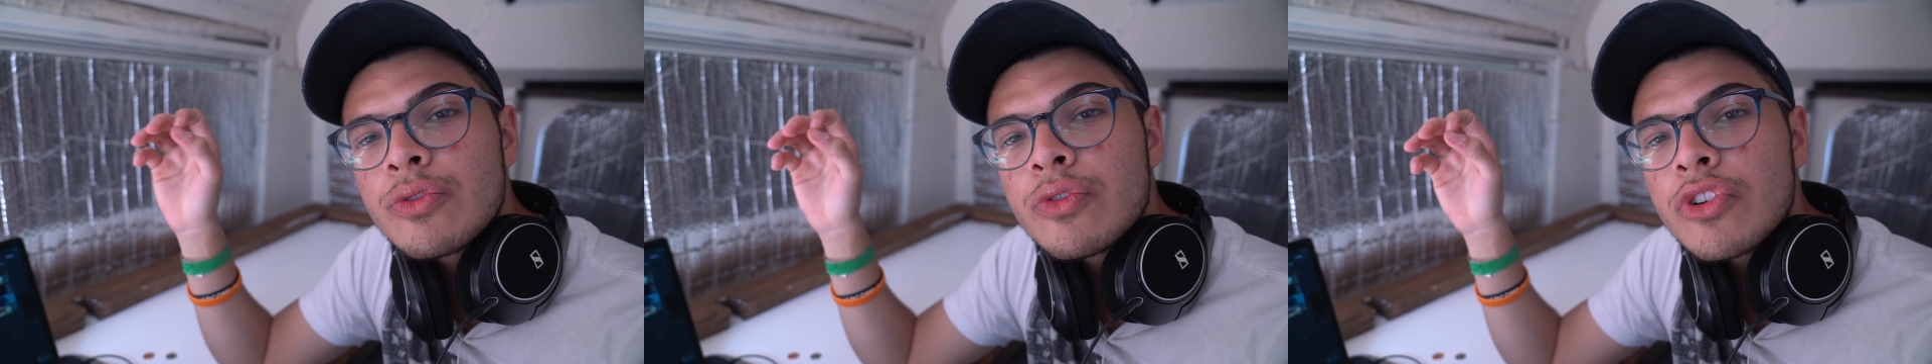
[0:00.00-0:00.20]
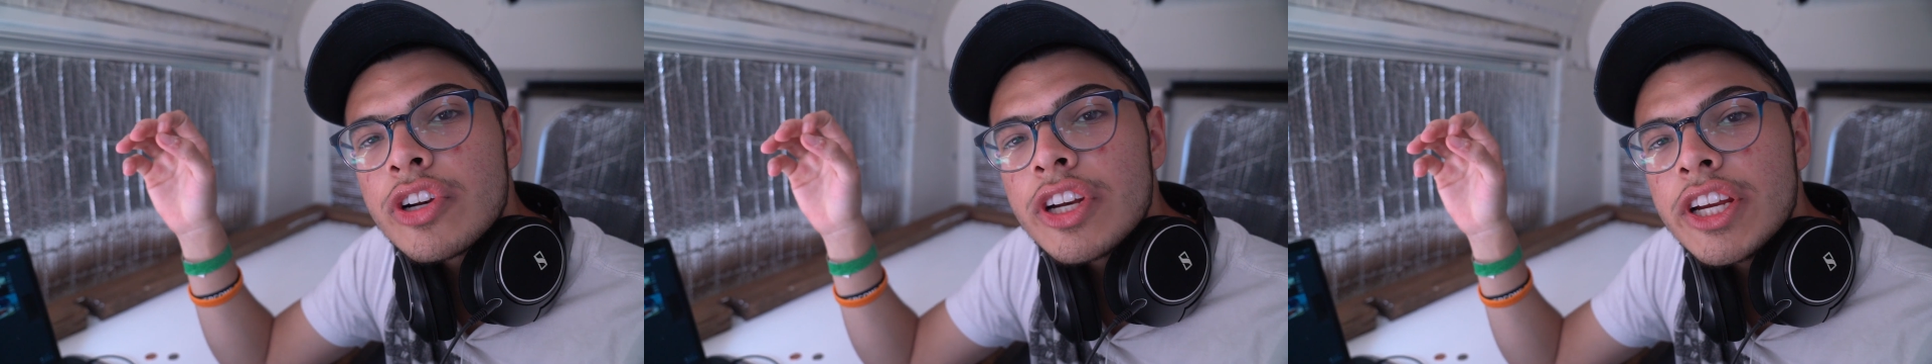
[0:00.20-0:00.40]

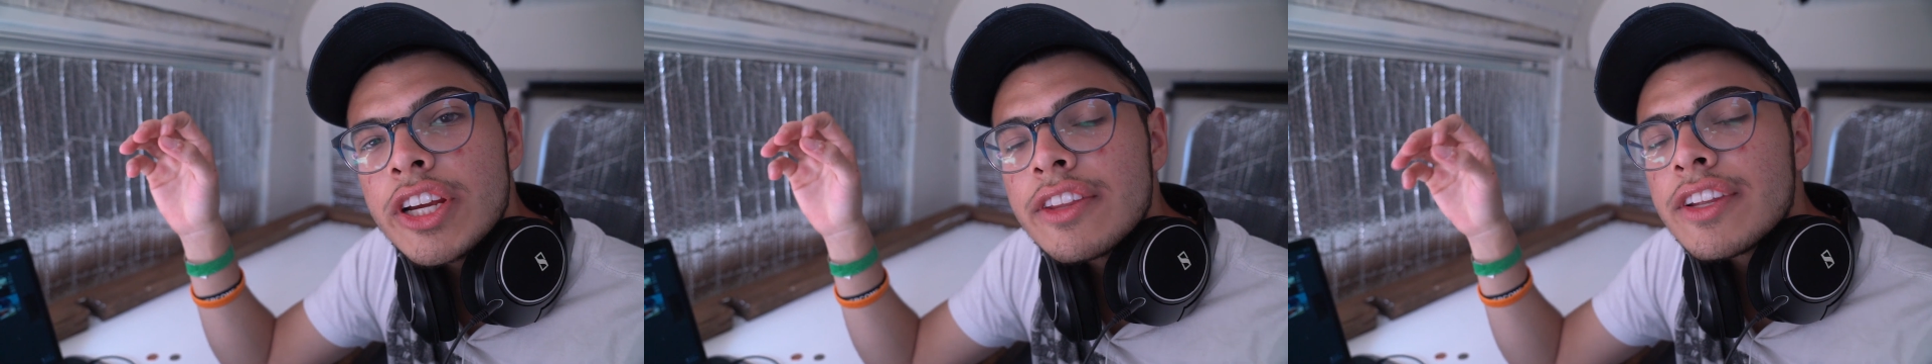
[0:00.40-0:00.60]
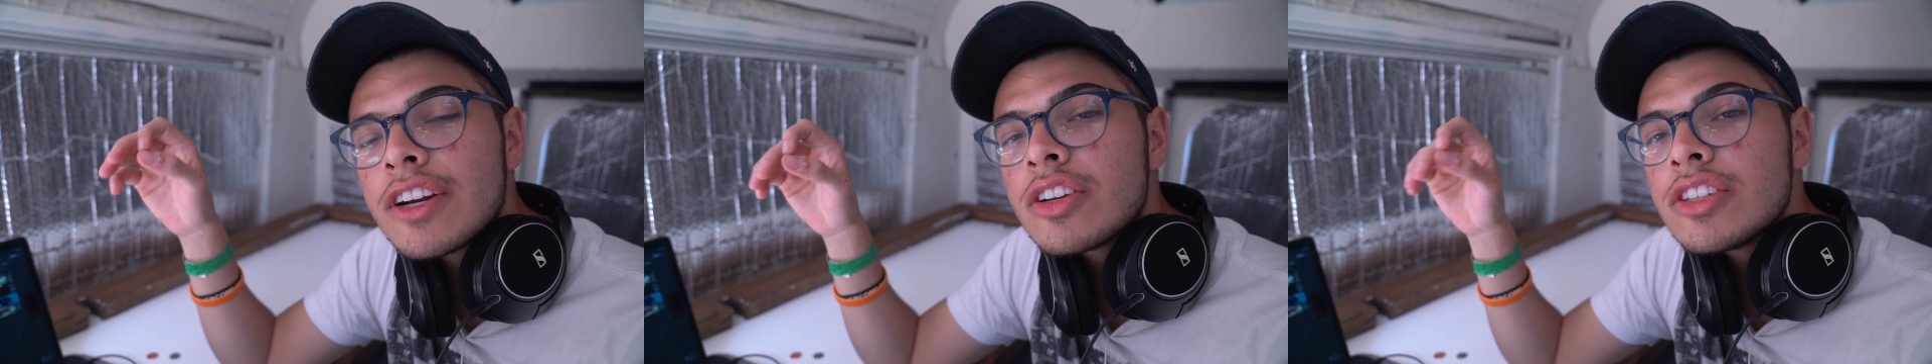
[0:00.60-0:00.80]
free
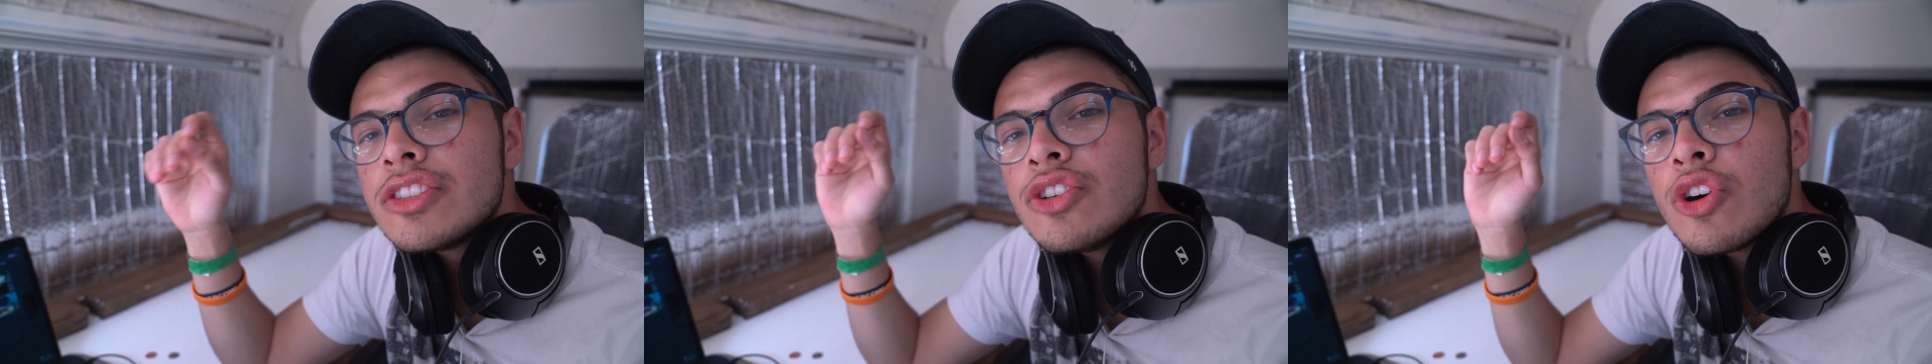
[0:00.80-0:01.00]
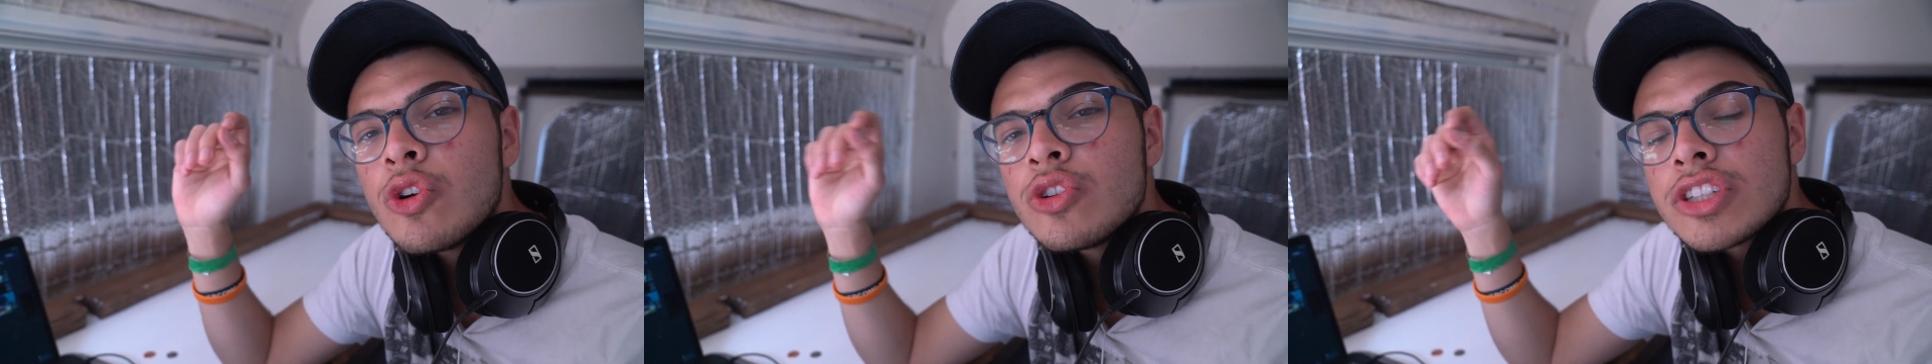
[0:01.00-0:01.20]
and there is
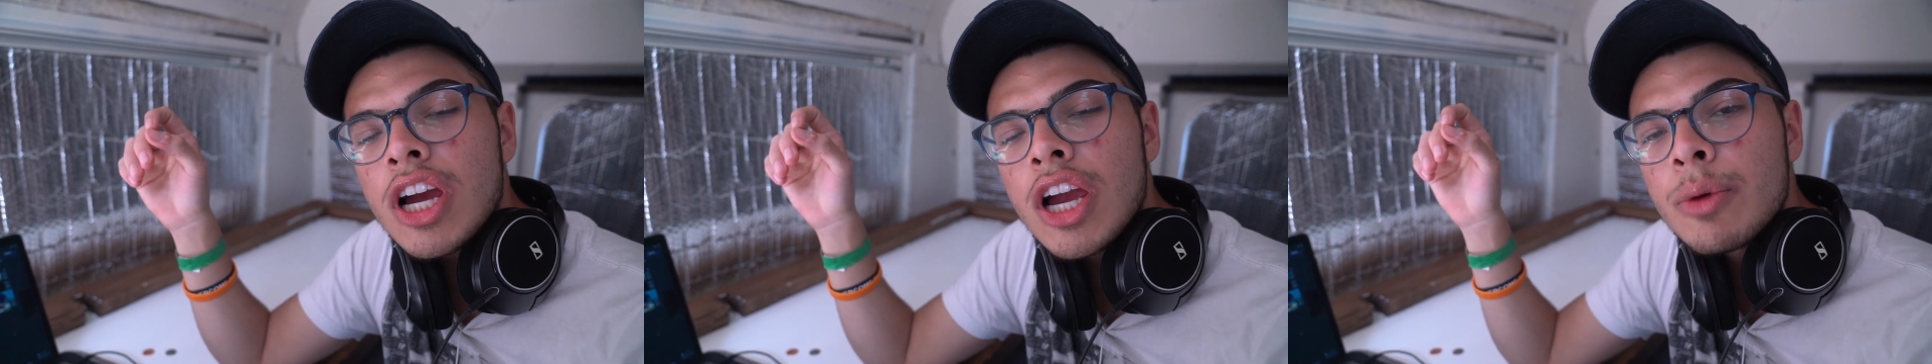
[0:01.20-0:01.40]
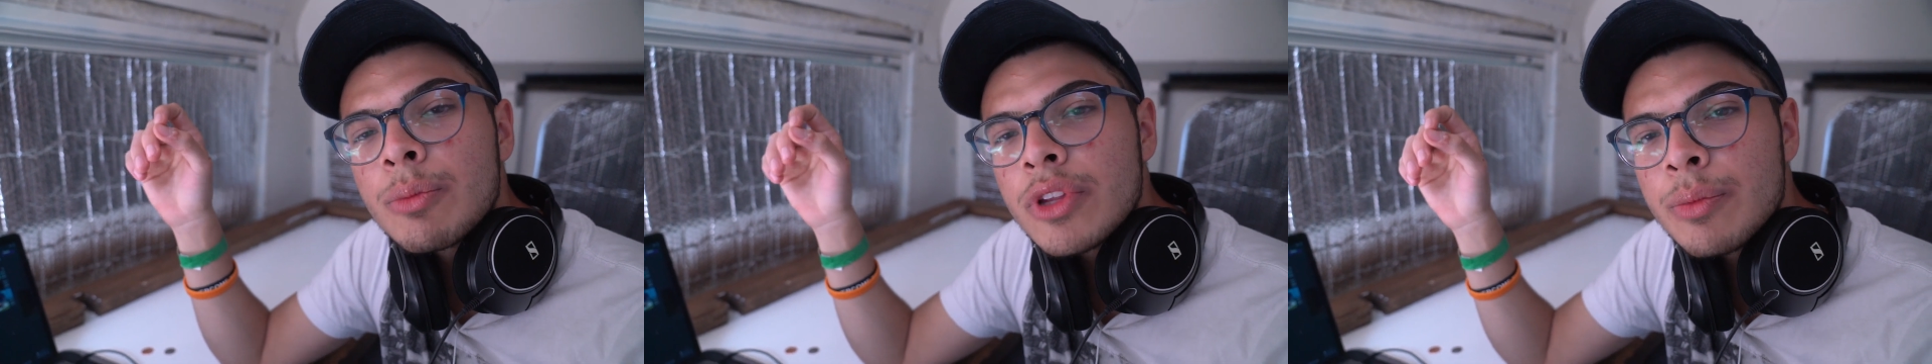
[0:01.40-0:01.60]
no
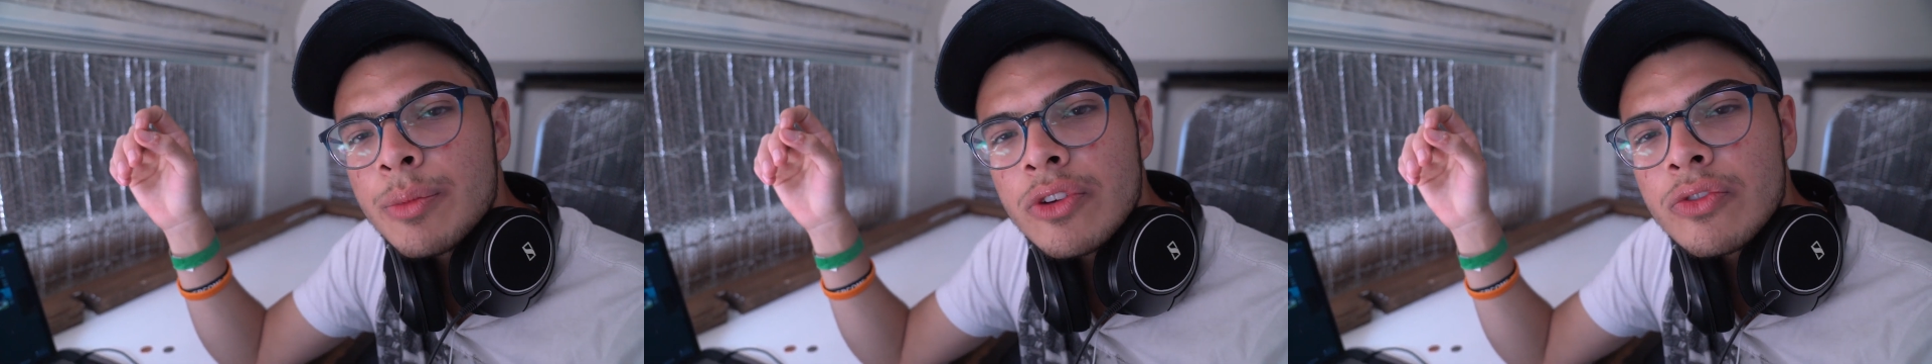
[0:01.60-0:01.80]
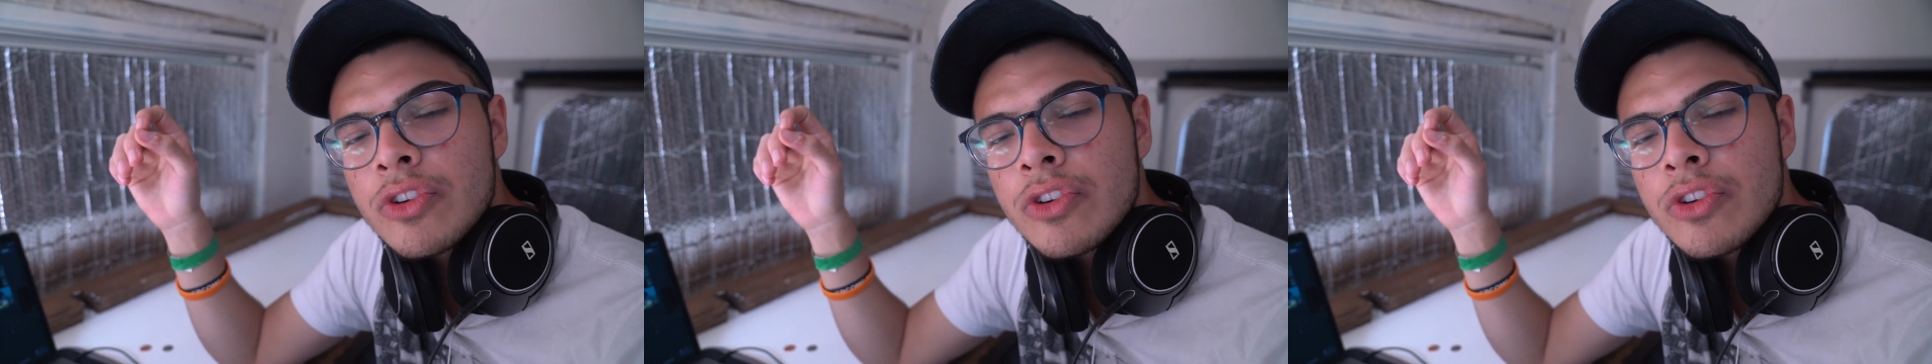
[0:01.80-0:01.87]
time limit